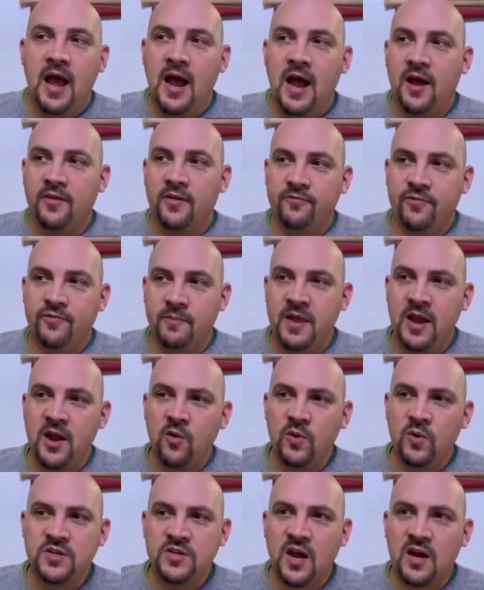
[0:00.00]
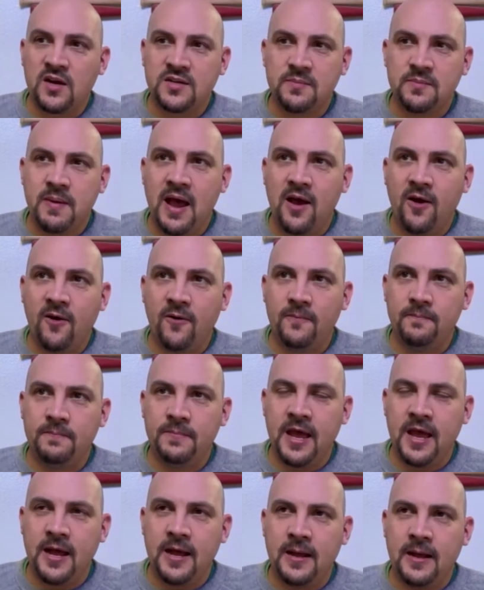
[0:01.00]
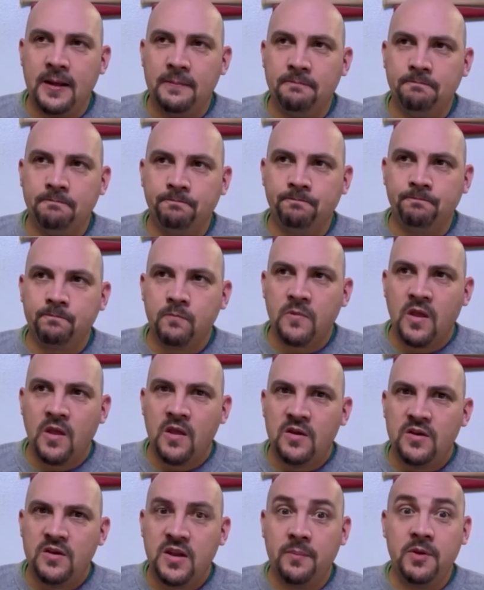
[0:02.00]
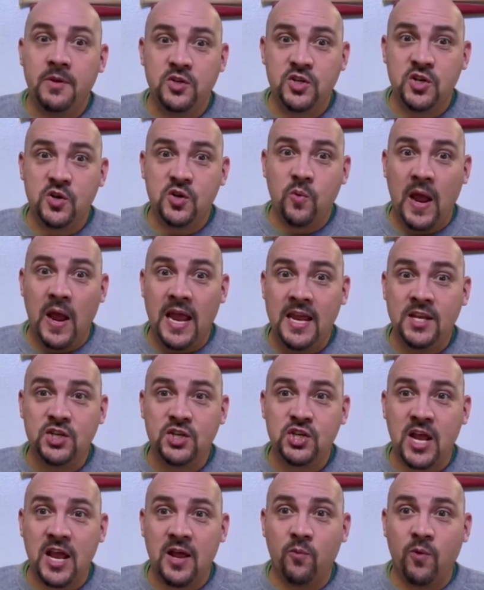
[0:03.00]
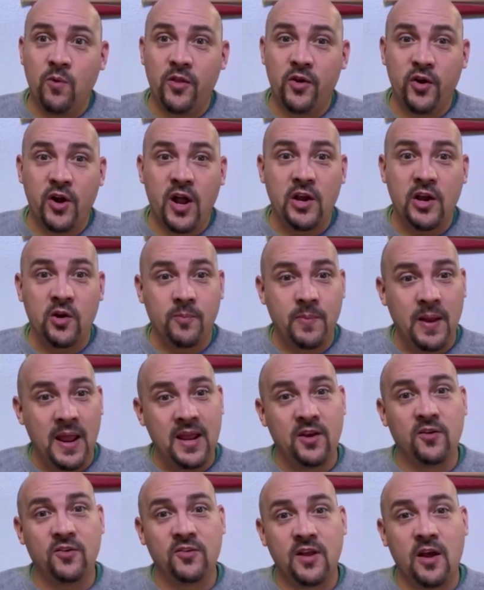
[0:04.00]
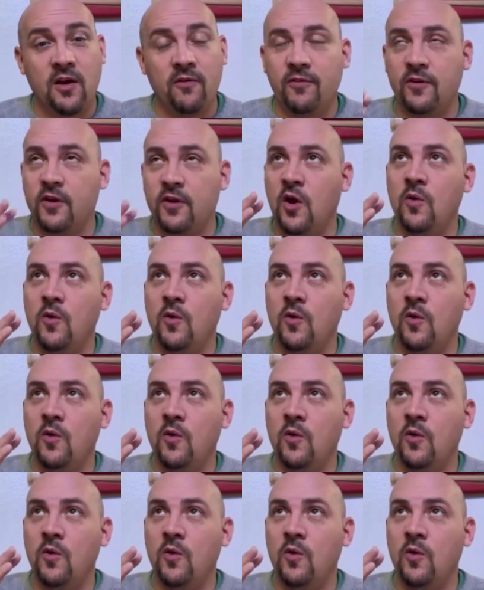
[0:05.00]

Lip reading: From there, we talked about W-2 wage and whether or not you're paying yourself.